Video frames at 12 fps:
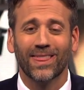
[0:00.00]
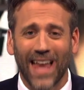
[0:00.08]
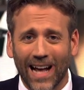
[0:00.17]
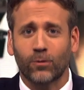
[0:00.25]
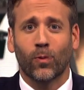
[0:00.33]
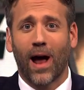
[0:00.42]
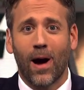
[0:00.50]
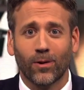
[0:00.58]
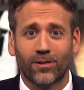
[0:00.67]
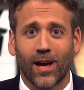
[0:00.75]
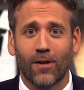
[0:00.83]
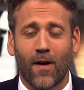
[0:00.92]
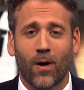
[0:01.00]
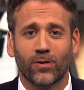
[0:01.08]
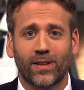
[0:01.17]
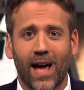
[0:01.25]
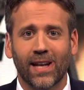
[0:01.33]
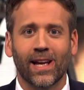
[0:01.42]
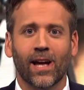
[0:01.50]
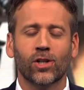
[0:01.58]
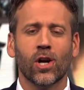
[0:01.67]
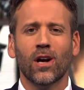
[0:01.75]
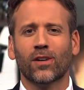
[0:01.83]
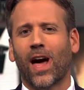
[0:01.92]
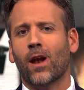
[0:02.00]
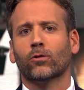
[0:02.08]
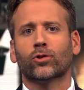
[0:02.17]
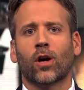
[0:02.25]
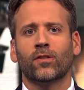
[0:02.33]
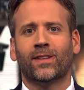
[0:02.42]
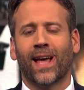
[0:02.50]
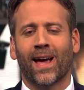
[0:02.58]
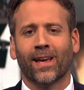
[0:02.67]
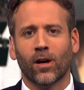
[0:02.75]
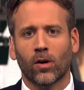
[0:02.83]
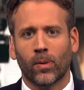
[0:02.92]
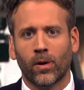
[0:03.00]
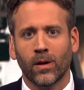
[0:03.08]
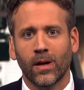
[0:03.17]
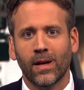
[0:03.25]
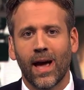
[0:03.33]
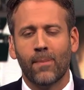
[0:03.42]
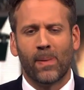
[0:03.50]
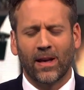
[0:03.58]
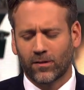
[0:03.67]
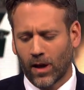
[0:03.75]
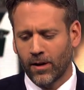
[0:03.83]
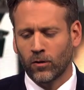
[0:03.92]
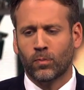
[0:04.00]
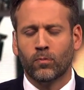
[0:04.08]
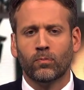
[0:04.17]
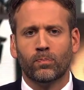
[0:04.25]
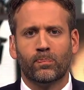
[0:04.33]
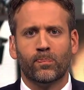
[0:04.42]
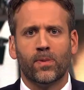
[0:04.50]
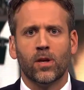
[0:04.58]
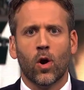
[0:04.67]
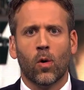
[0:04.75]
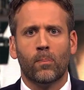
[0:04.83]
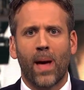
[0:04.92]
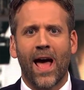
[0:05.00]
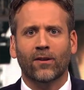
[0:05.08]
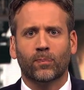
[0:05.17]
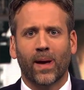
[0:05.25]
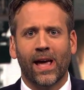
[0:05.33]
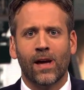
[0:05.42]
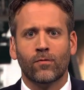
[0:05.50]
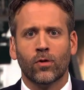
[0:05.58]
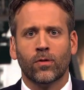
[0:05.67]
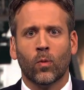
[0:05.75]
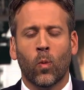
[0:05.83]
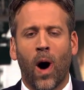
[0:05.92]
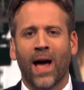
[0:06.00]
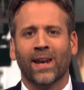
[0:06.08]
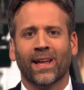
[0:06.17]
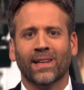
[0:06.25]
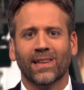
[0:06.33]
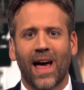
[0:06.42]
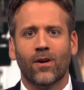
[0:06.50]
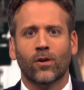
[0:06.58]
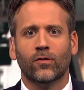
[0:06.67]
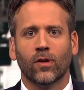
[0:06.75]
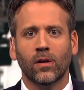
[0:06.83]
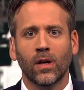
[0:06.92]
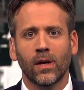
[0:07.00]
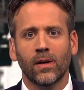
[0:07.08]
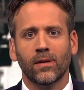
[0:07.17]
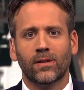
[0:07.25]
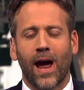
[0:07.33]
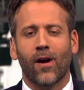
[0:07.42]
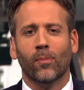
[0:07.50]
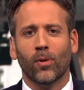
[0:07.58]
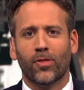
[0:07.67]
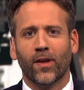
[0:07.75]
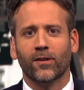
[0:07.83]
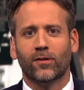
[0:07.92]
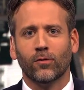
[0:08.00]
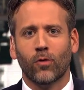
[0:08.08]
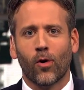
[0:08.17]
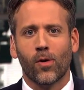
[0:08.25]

That's what I would say if I was Danny Ainge, because I don't trust Dan Gilbert, and based on his, past behavior, the whining letters and terrible things he wrote